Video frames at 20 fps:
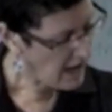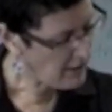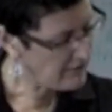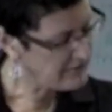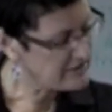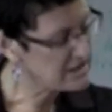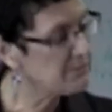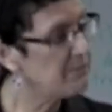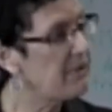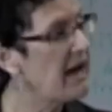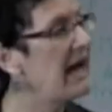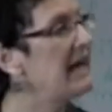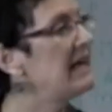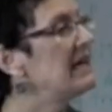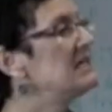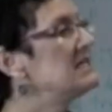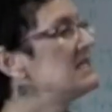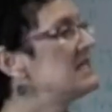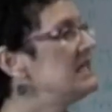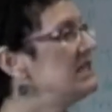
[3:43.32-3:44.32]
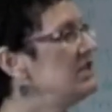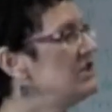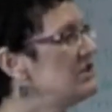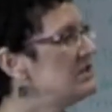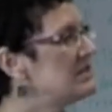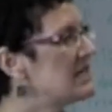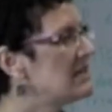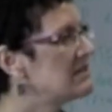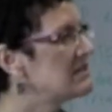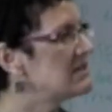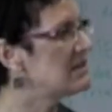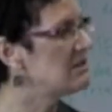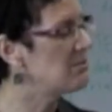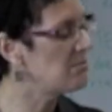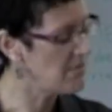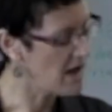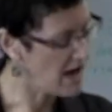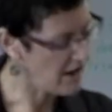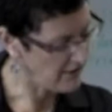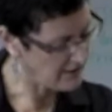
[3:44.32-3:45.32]
However, debate continues as to the
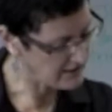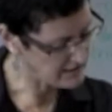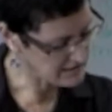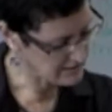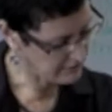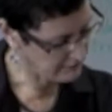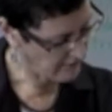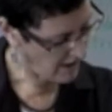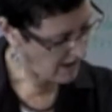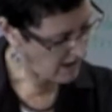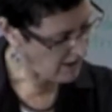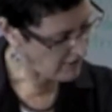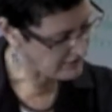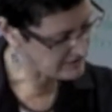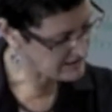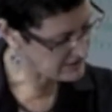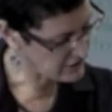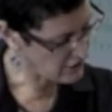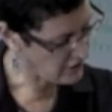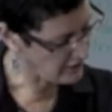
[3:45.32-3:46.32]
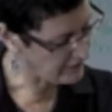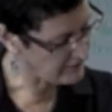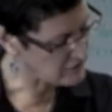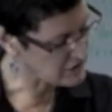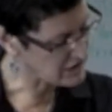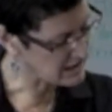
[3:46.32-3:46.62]
merits of restorative